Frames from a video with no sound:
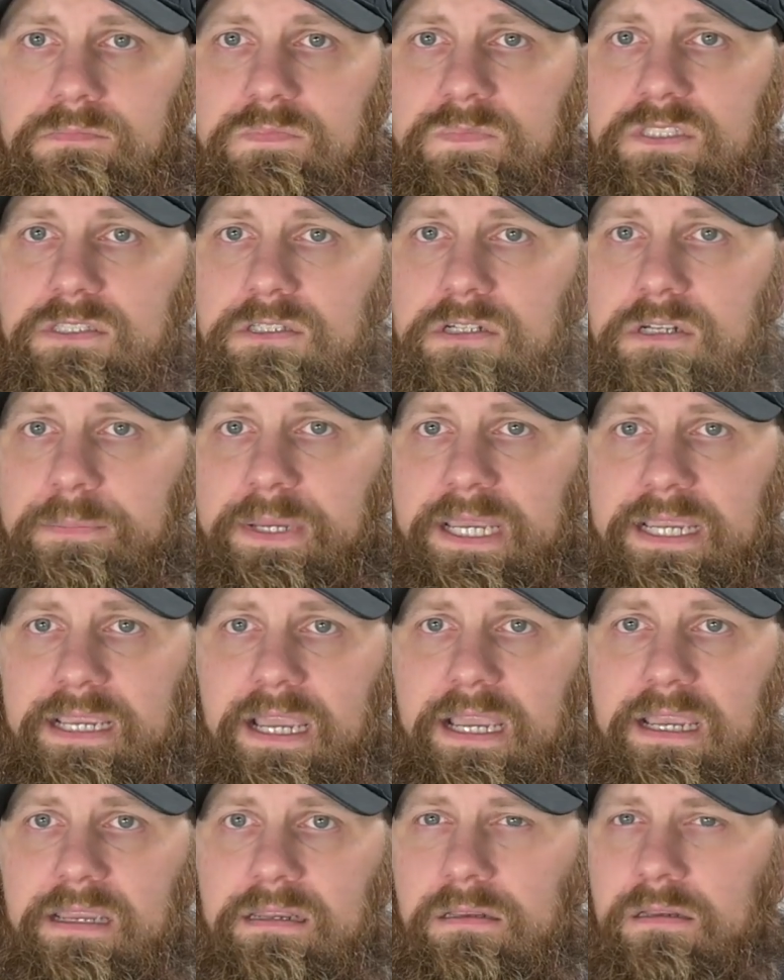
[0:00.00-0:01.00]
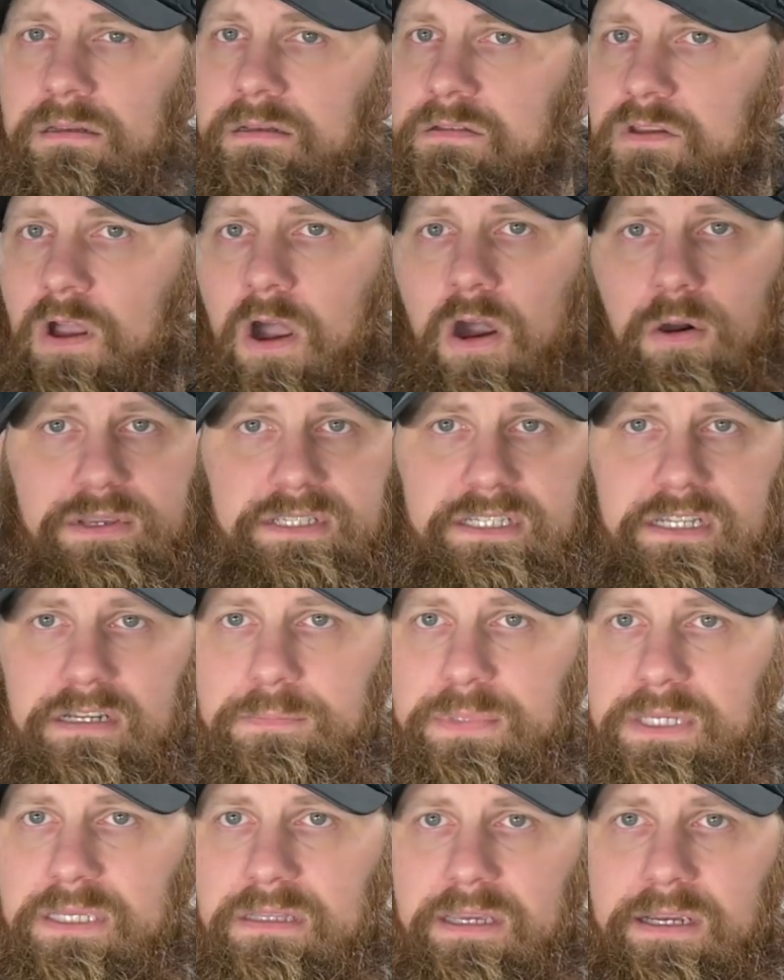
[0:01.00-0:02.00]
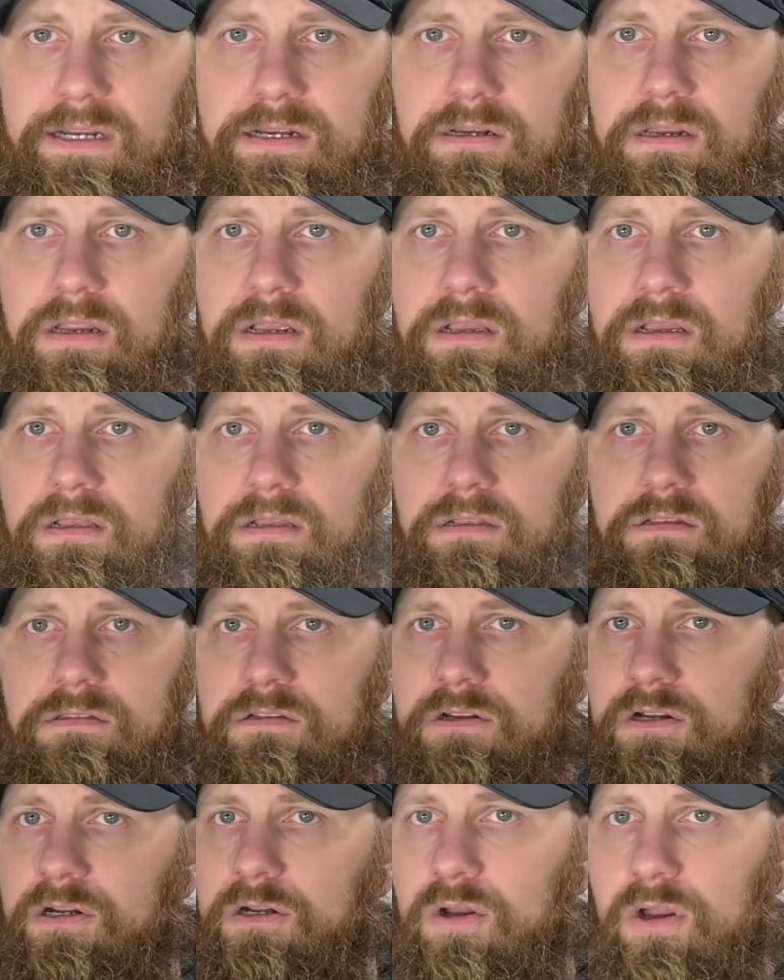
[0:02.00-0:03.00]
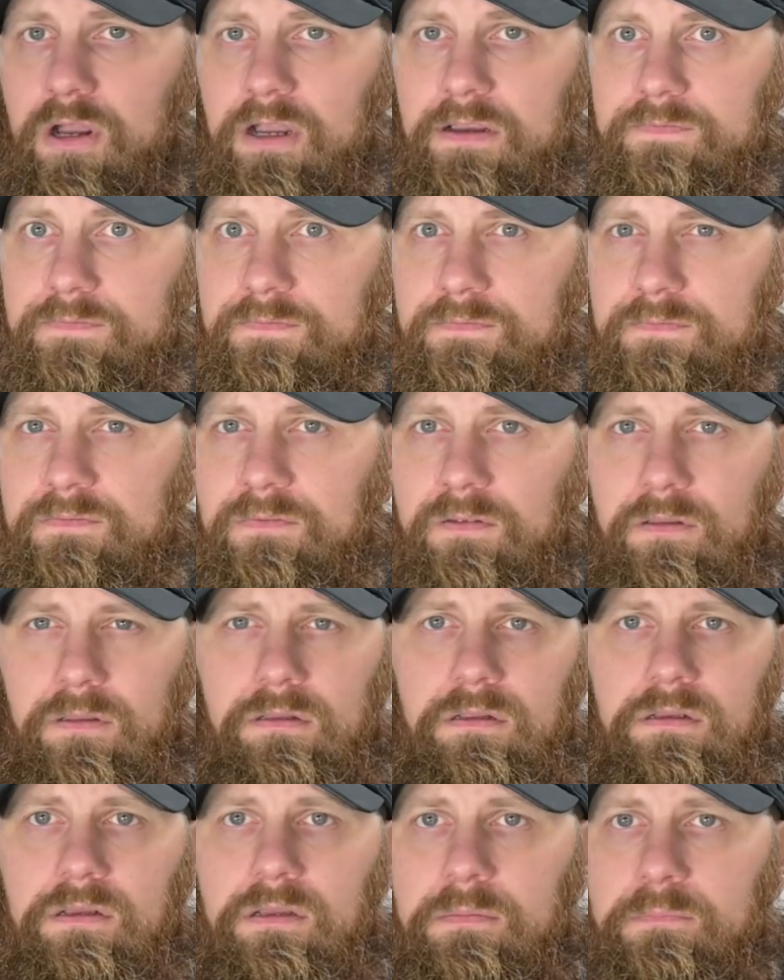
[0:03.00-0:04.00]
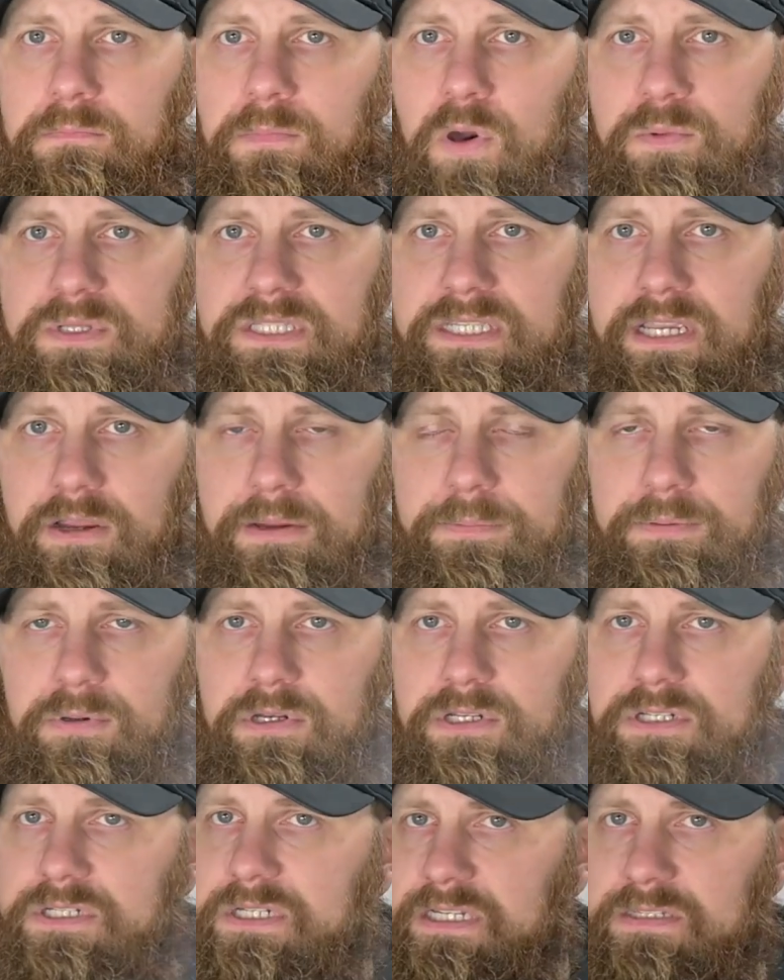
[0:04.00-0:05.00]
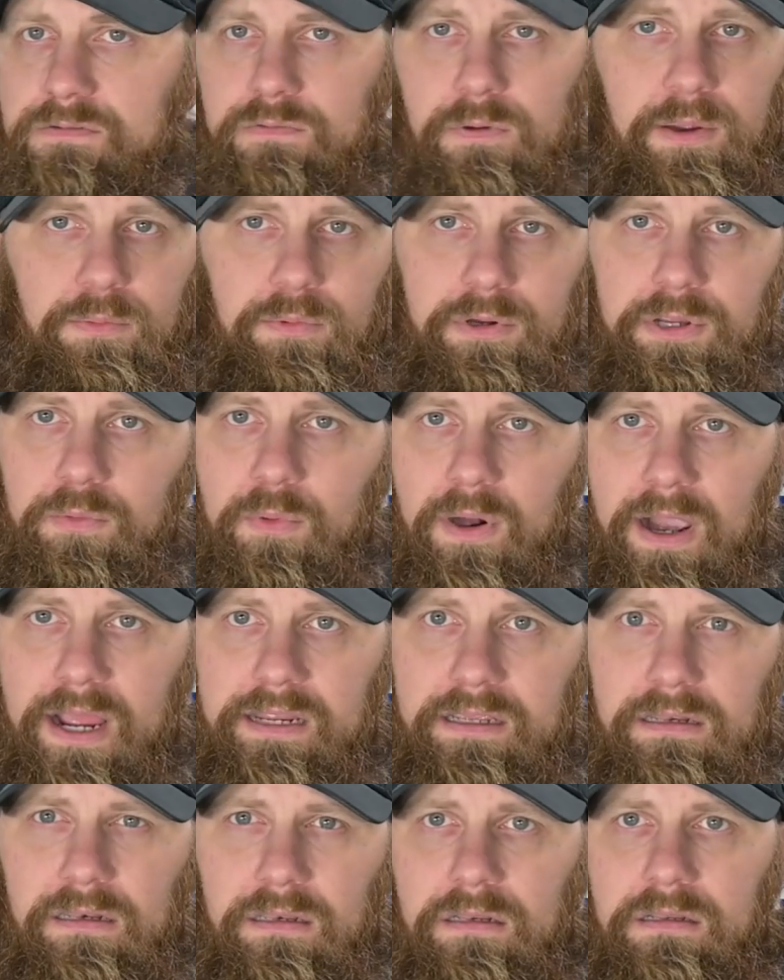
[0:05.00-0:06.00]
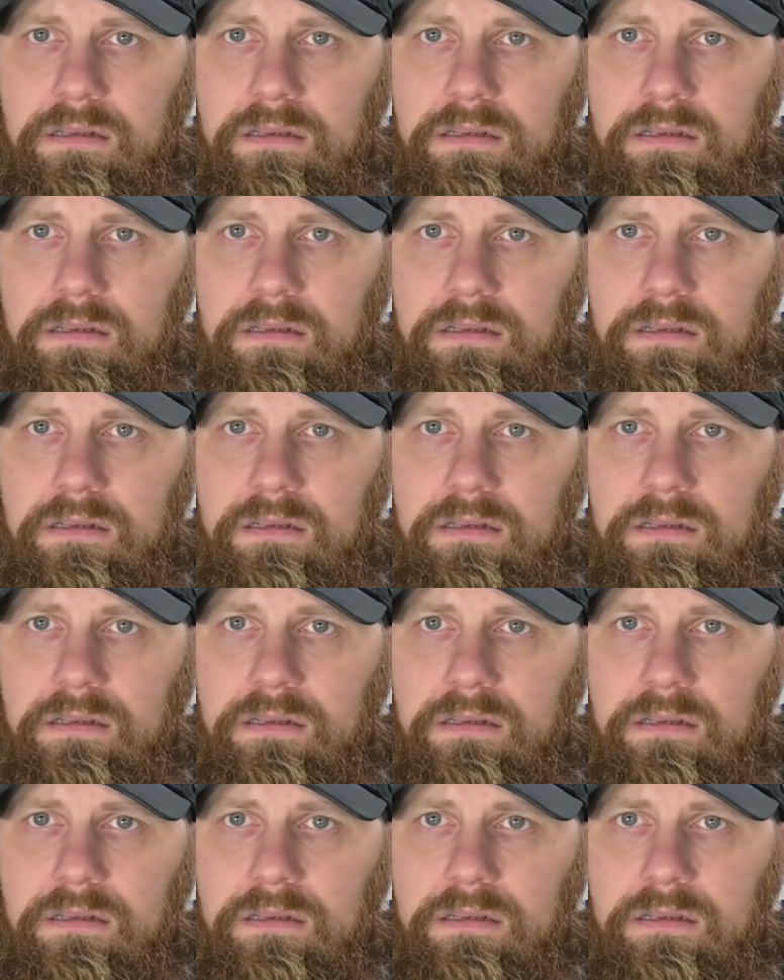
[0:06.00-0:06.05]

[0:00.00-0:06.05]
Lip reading: turn it back on, it's always going to be there. Turn it off, momentary push, it's right where you want it.